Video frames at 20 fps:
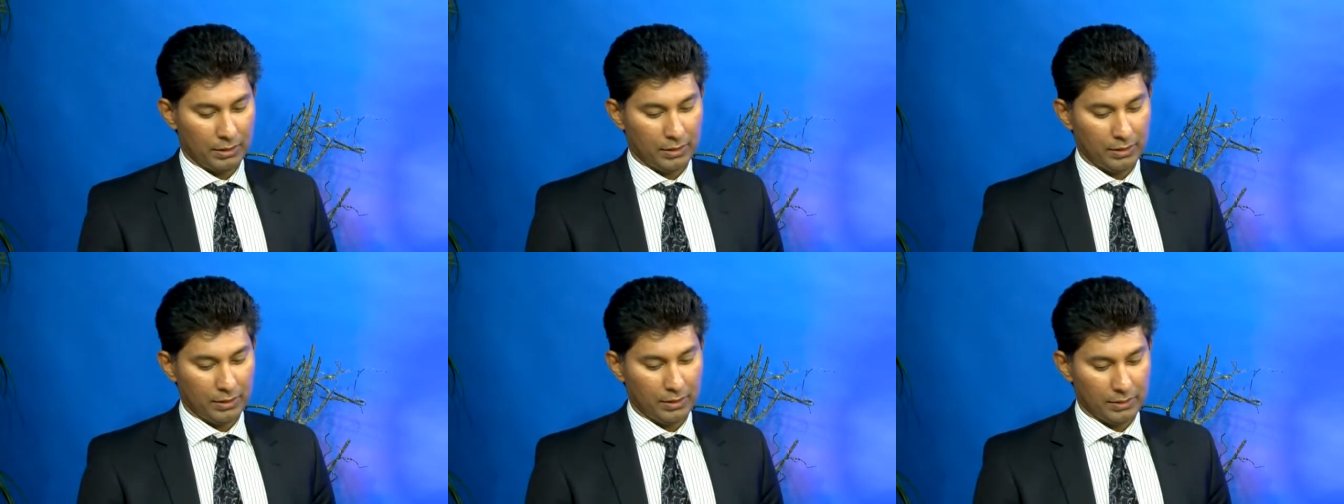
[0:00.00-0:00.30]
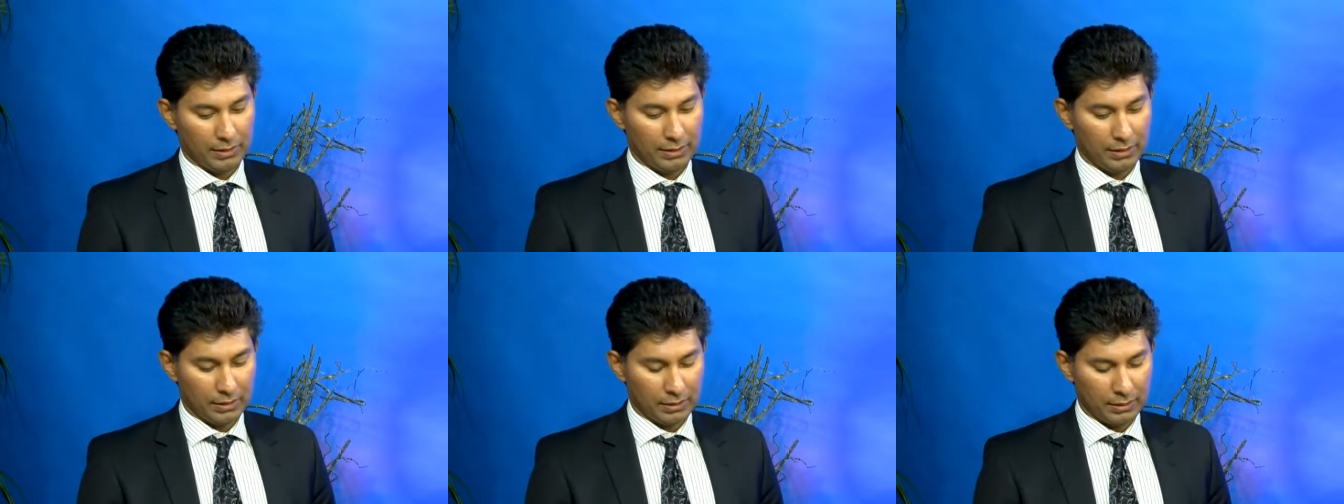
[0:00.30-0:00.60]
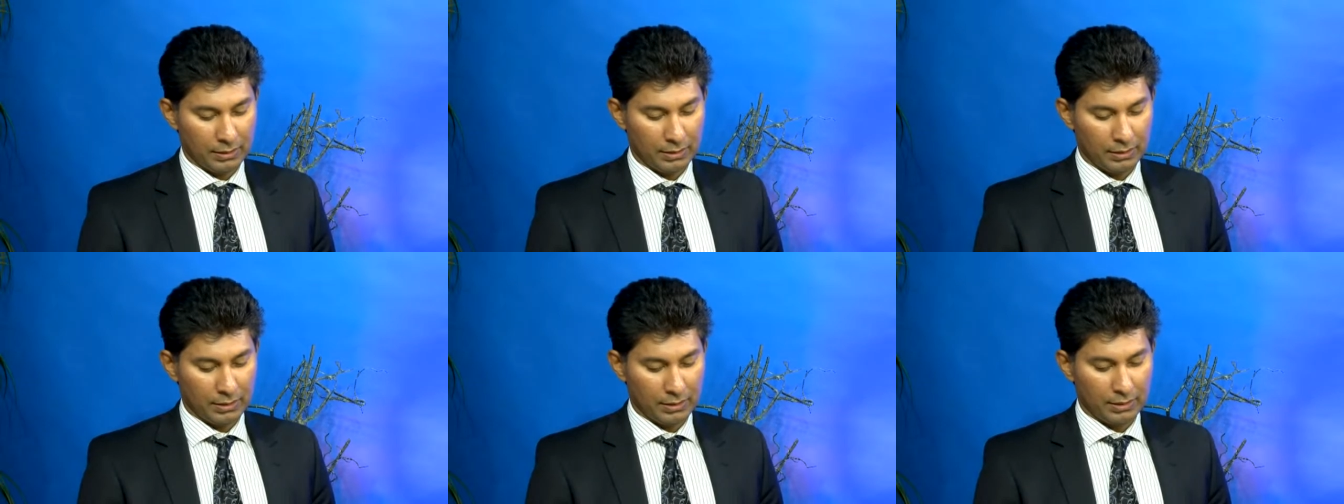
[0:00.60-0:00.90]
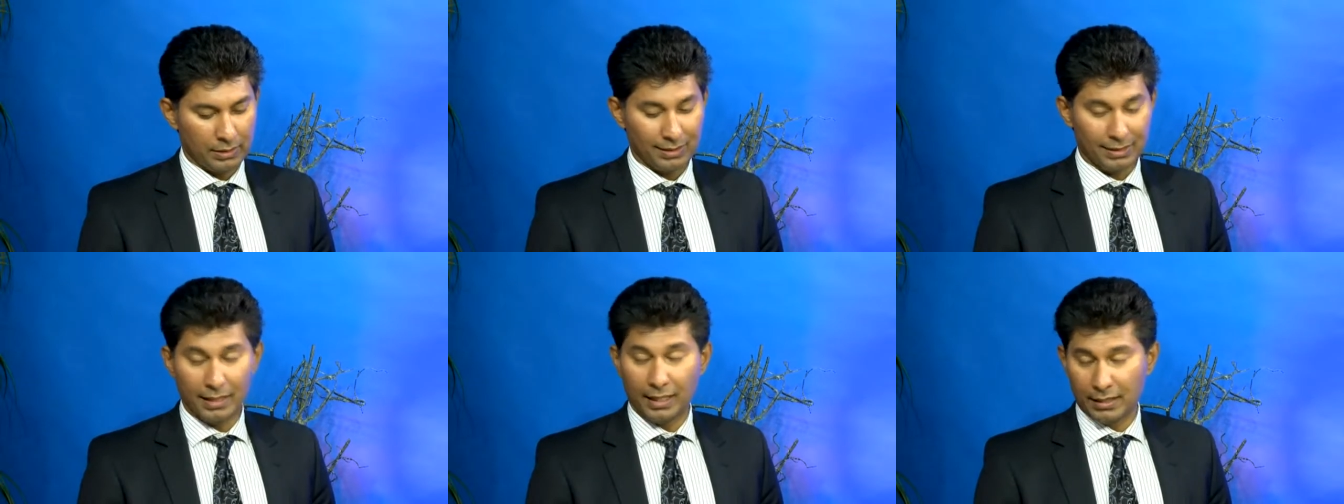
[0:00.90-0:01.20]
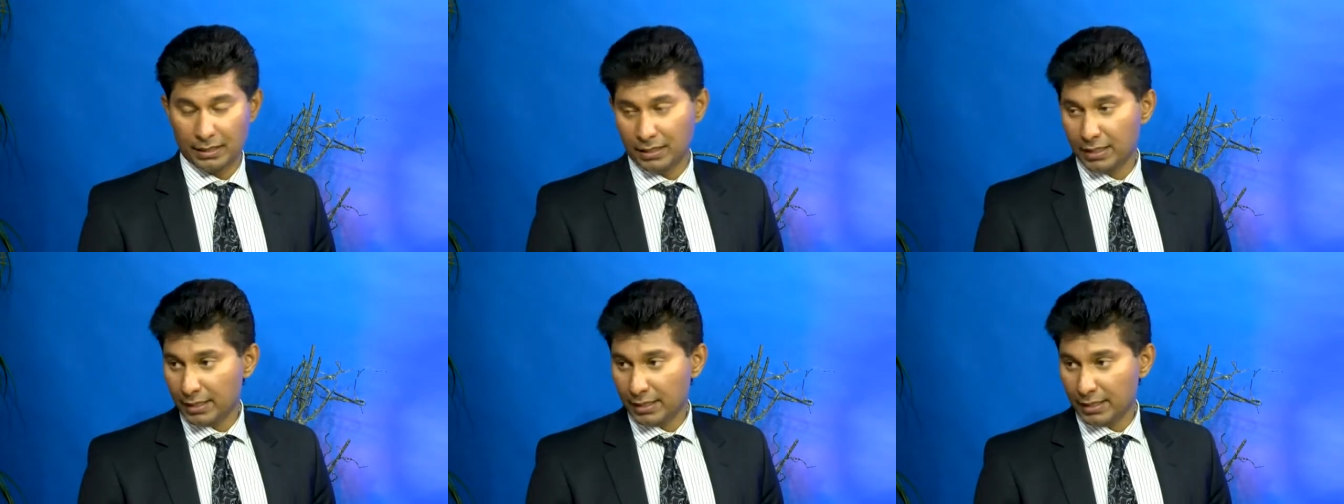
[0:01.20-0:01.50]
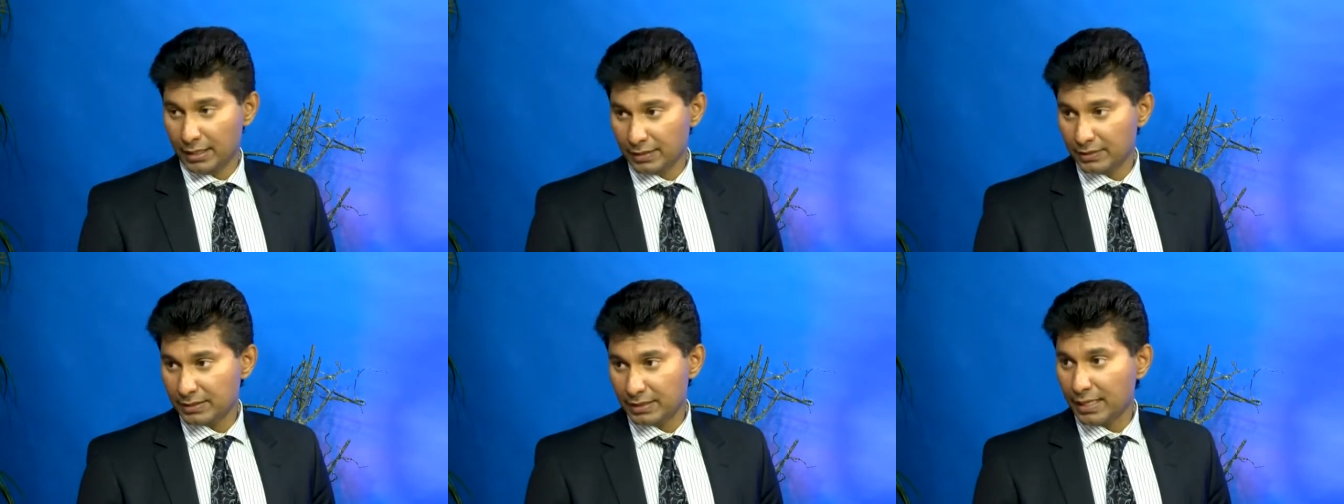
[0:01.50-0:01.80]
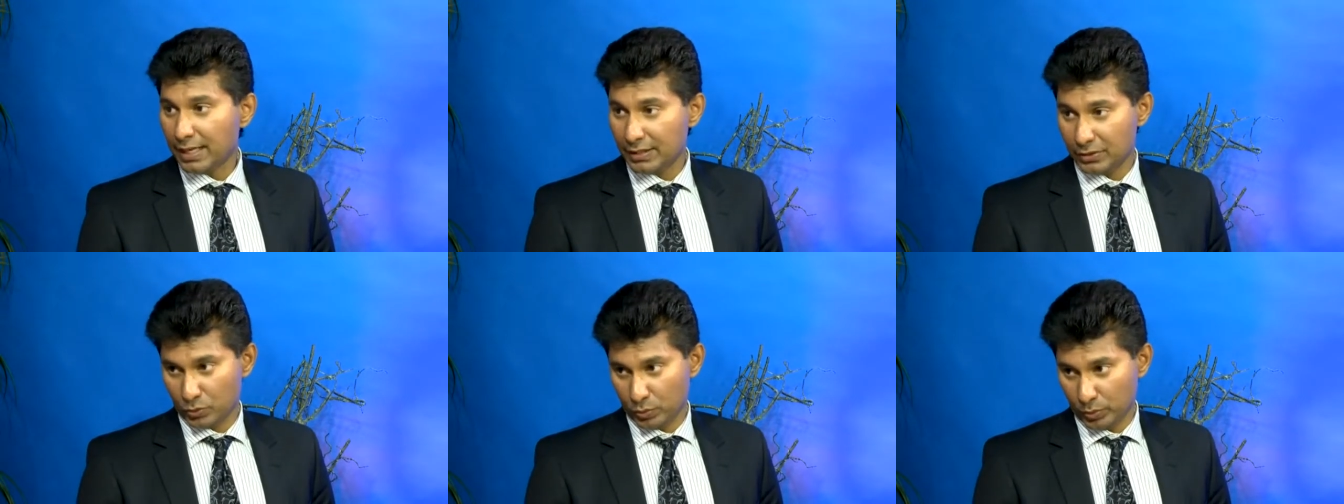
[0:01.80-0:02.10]
certain guidelines
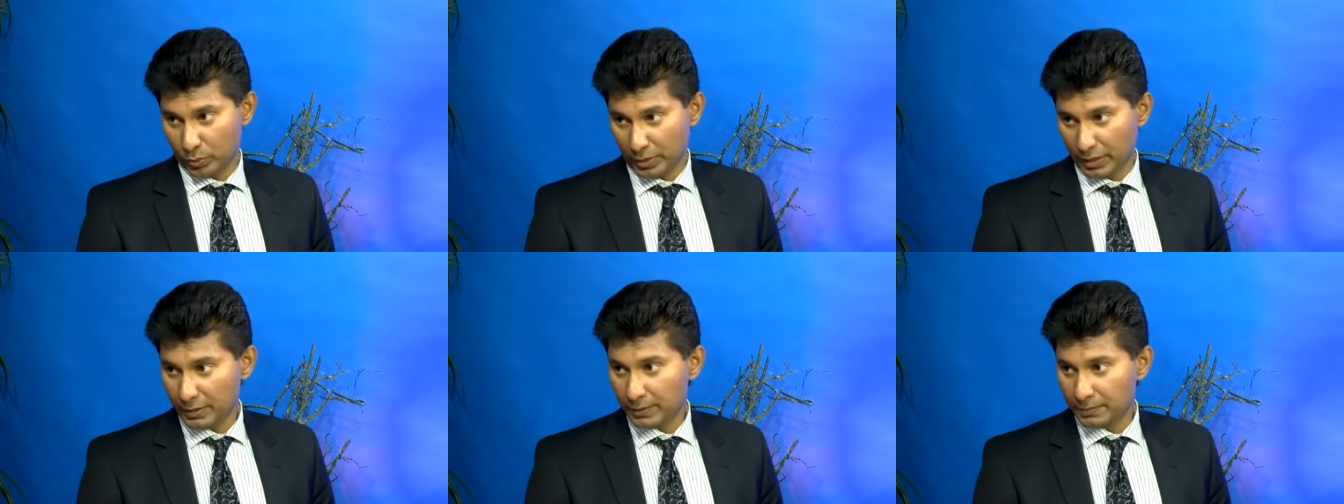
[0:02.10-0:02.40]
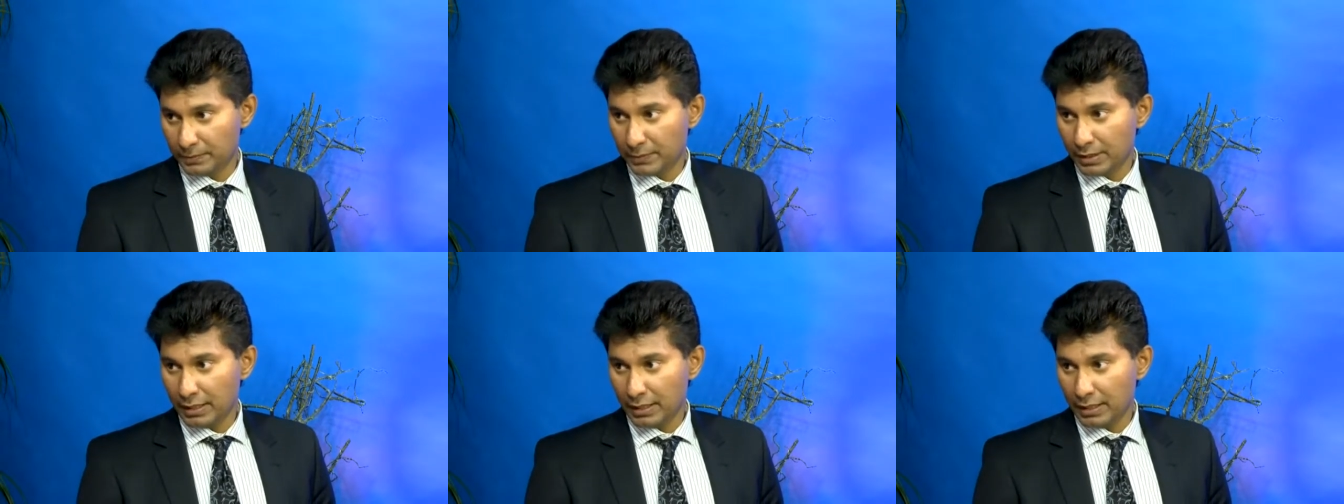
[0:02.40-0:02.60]
as well,